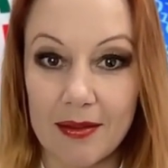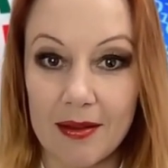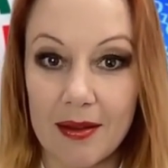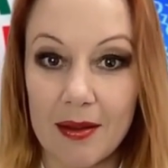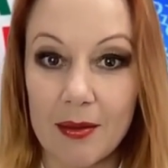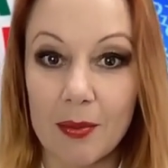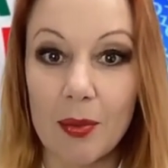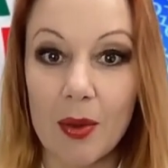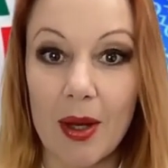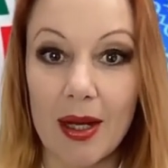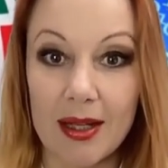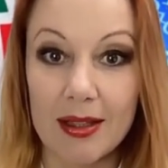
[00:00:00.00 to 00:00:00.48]

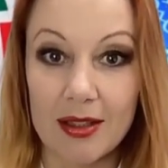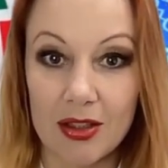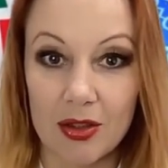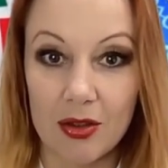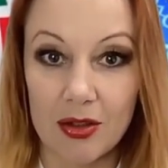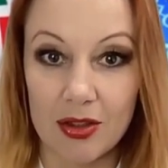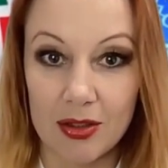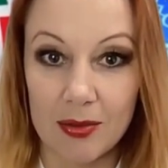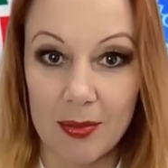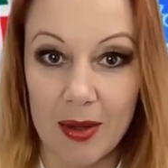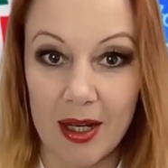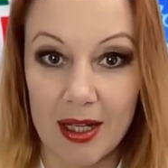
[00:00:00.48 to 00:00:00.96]
Once your
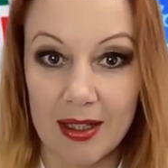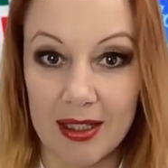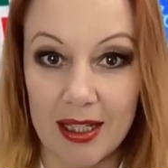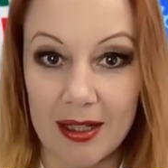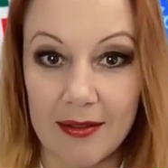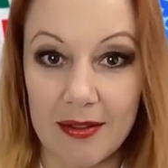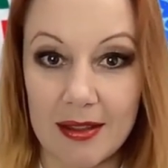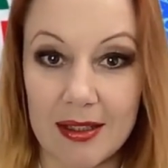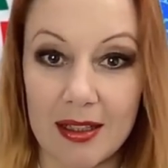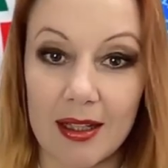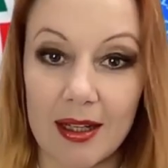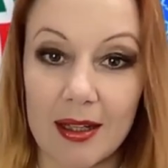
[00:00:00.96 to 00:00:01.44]
smart
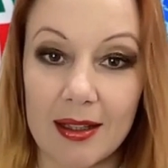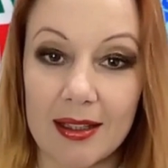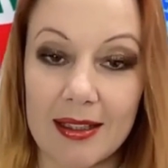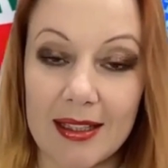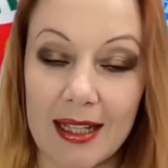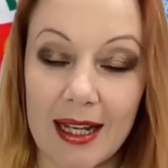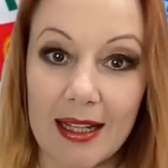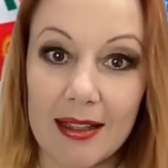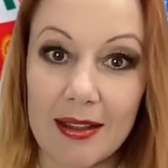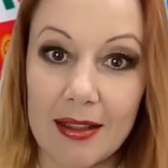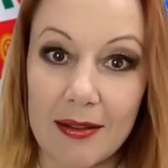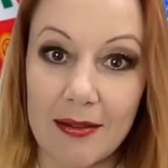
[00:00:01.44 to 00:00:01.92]
avatar is
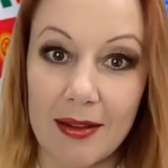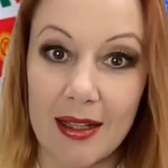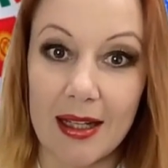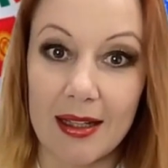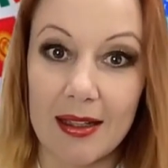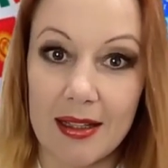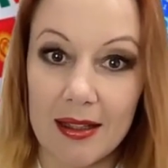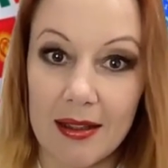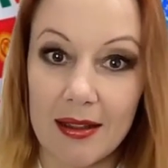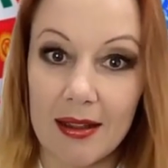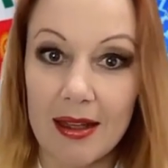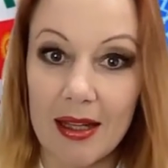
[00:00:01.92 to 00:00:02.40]

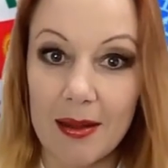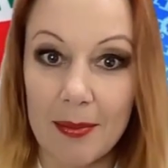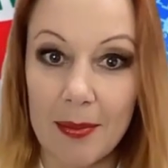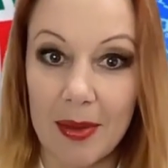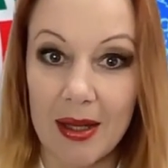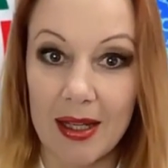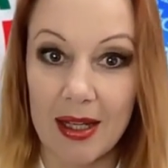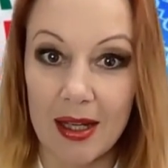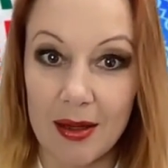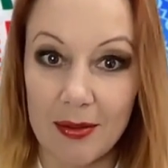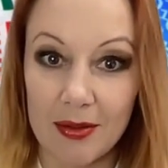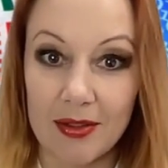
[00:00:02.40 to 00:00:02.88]
activated, it
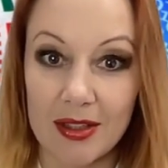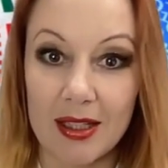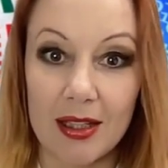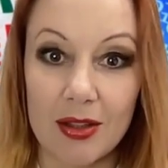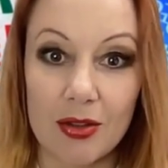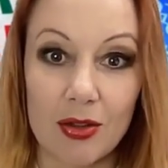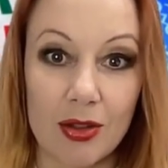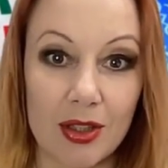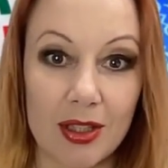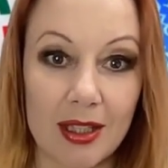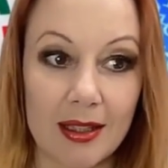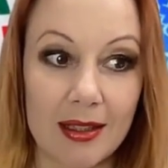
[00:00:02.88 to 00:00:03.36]
becomes
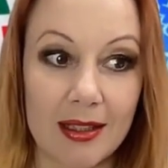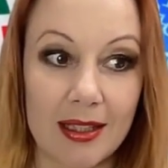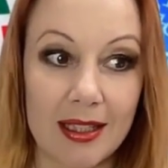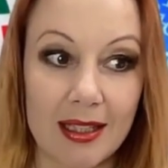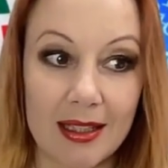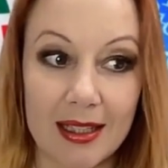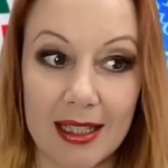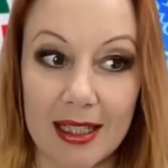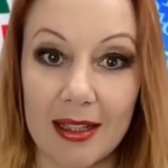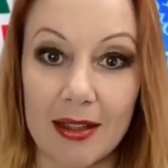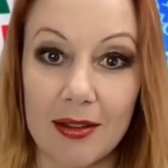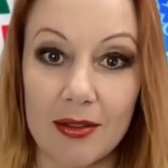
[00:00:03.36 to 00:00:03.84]
intricately
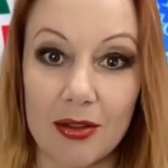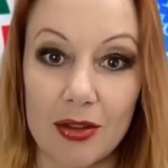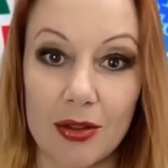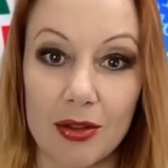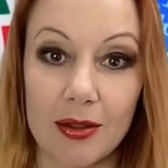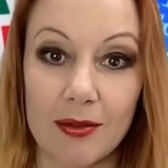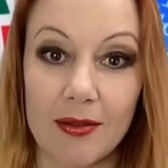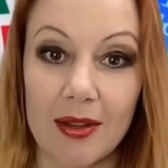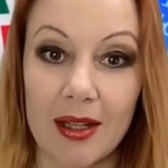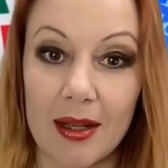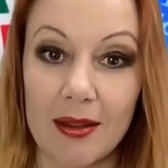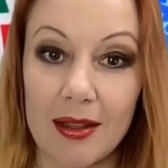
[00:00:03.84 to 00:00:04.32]
linked to the
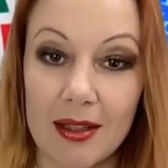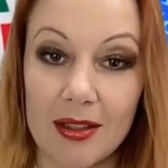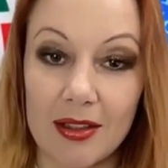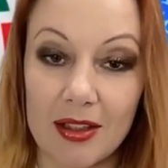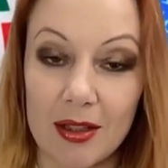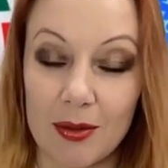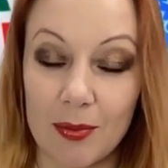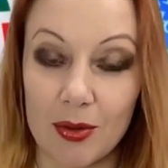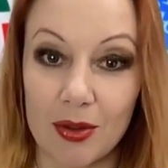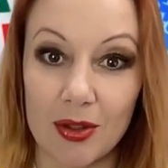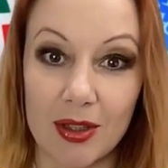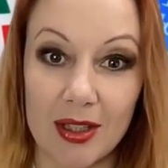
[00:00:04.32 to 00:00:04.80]
various
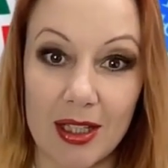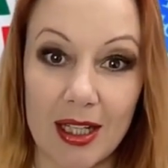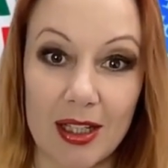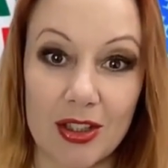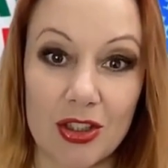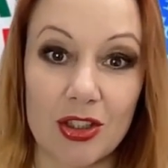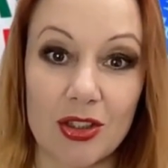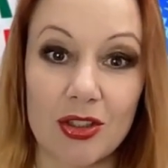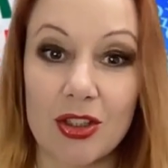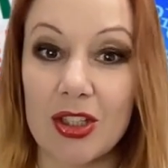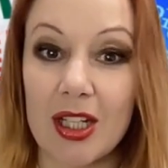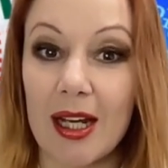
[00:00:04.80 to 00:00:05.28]

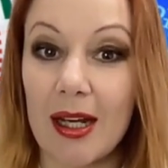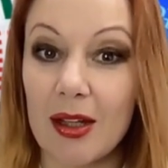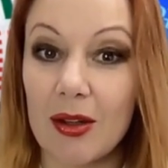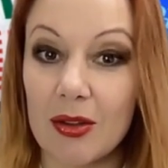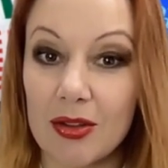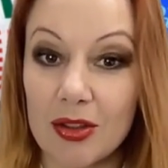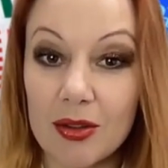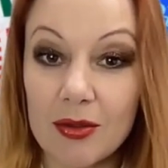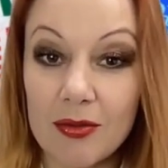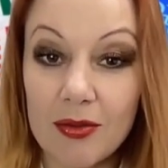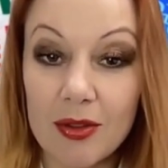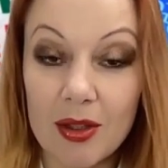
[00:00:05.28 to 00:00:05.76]
communication channels
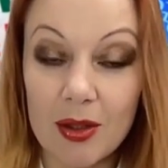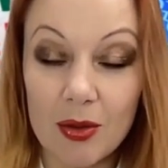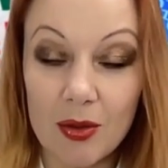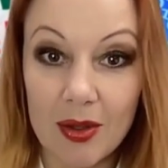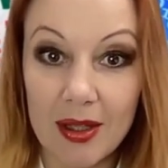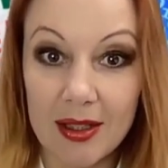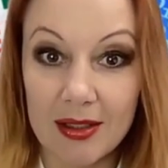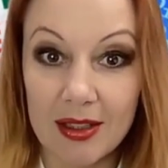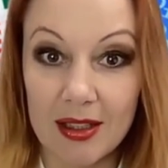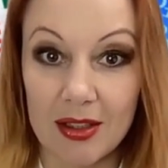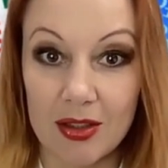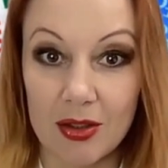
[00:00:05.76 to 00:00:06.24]
you
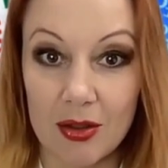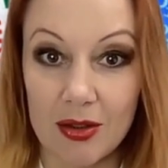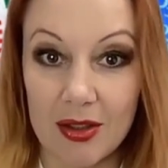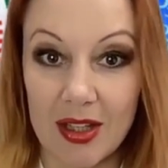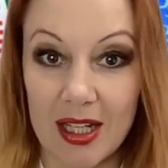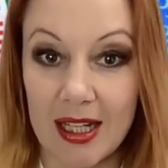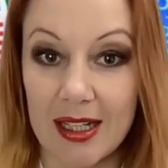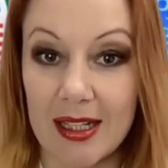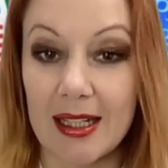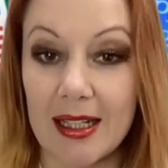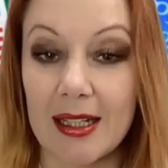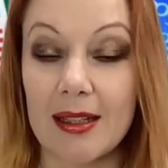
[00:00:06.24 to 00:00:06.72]
frequent in your
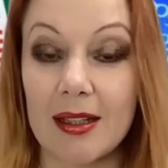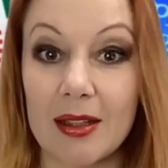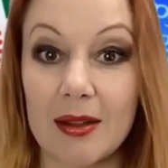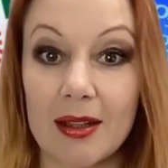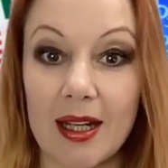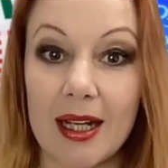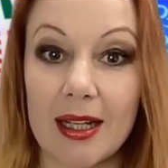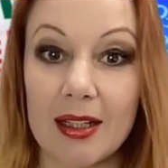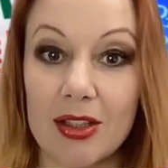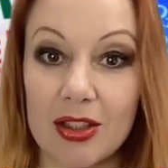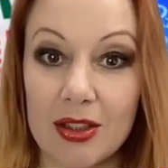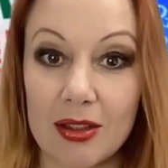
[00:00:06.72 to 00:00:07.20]
daily
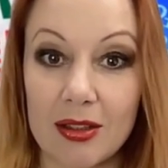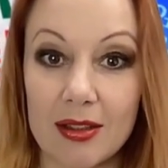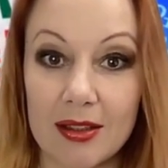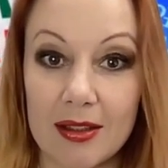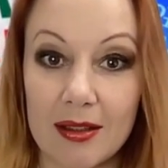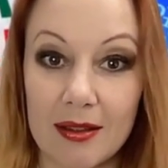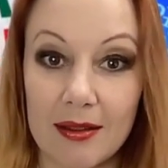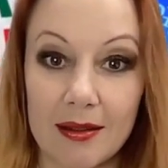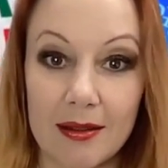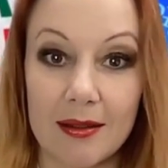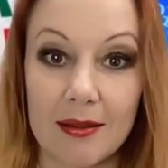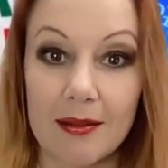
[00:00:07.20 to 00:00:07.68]

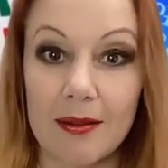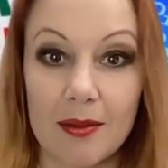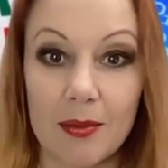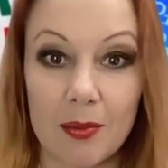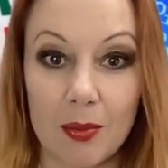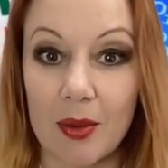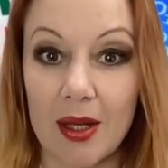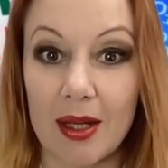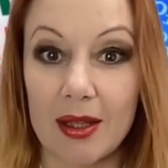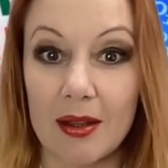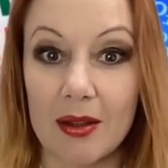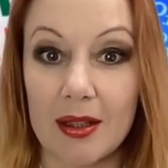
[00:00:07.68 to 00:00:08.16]
interactions,
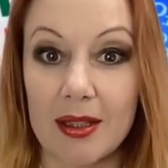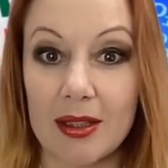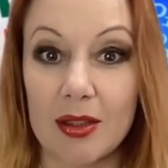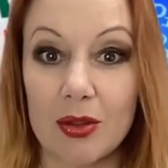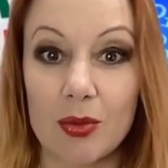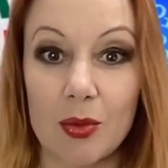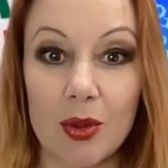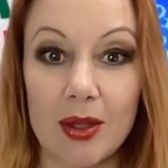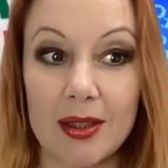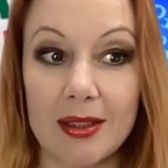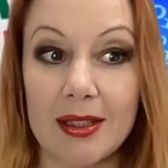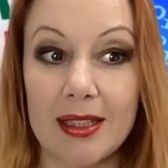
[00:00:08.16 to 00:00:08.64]
whether it's
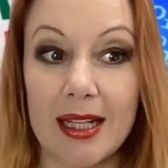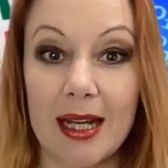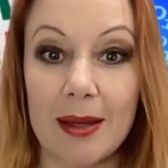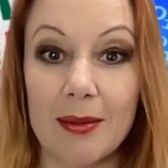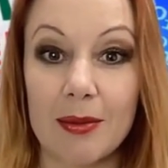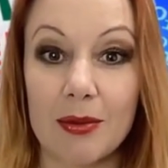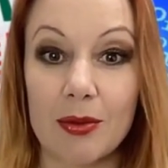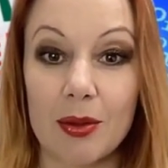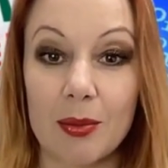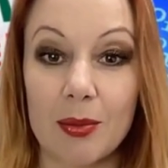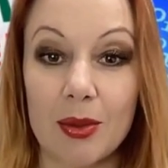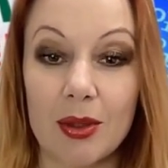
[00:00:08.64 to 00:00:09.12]
WhatsApp
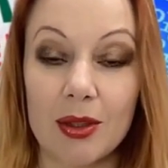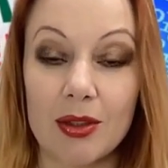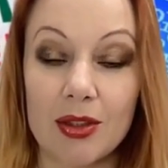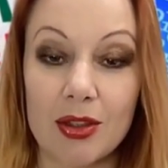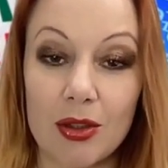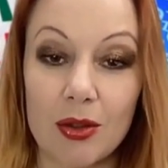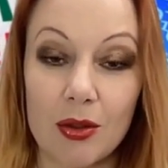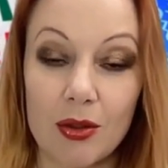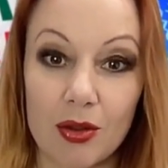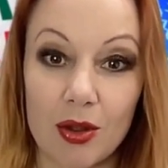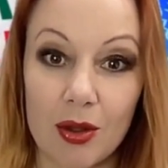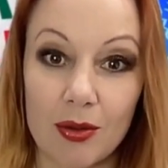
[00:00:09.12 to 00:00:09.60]
for
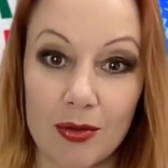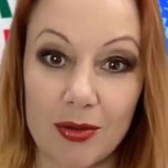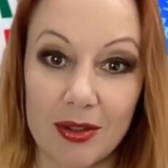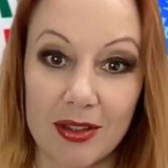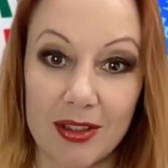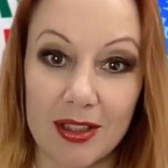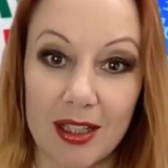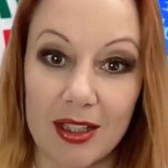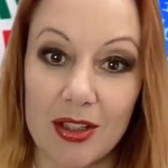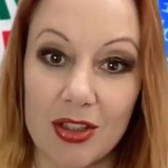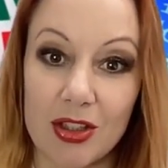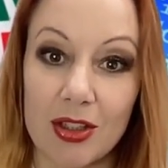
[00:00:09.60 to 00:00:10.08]
personal
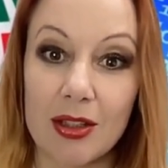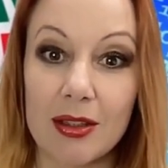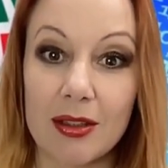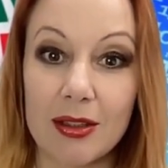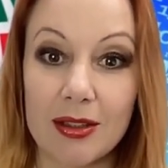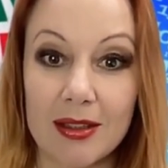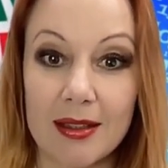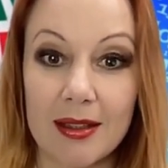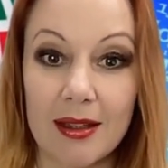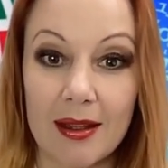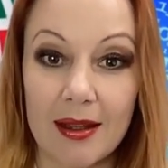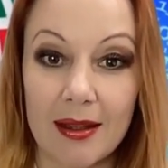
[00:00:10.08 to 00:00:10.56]

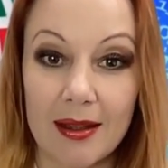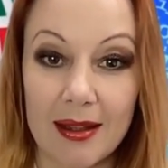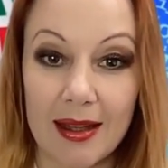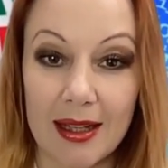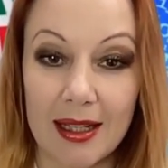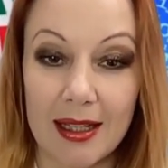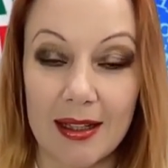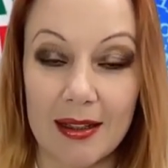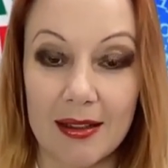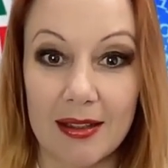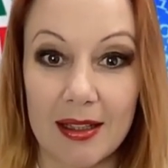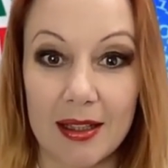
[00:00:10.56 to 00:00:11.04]
conversations,
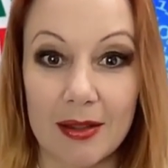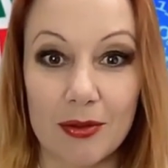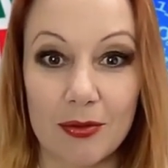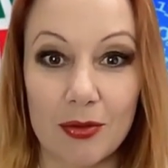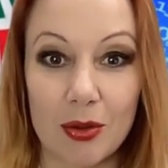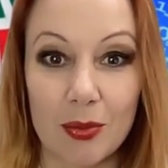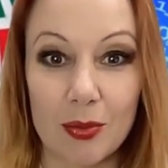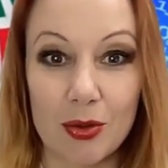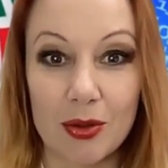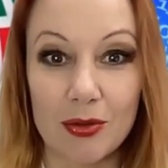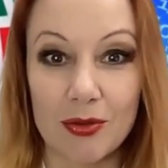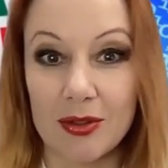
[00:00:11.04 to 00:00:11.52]
LinkedIn
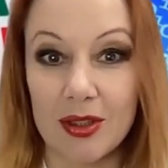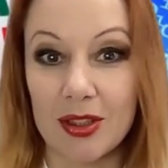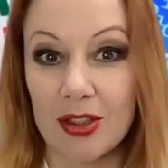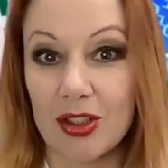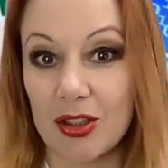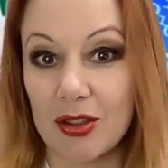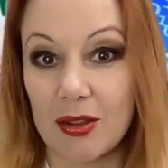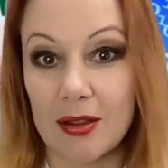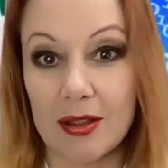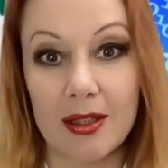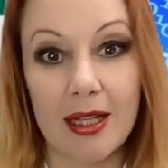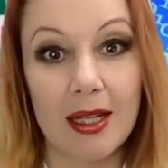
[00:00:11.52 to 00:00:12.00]
for
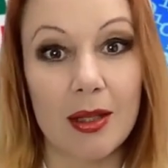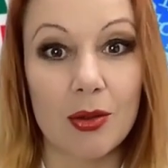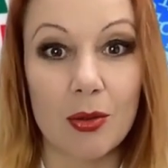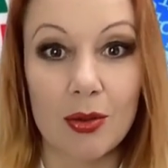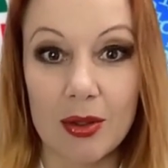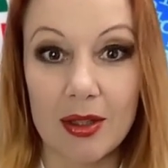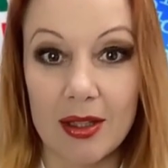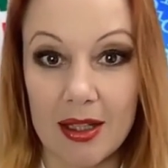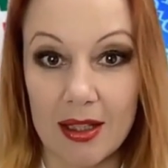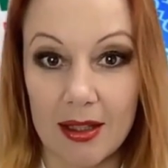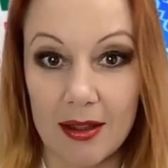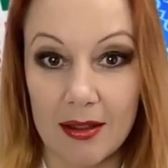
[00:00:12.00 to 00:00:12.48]
professional
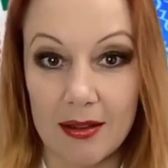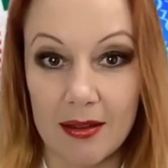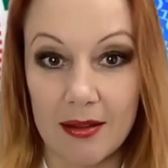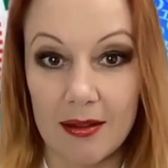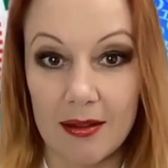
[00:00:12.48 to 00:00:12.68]
networking,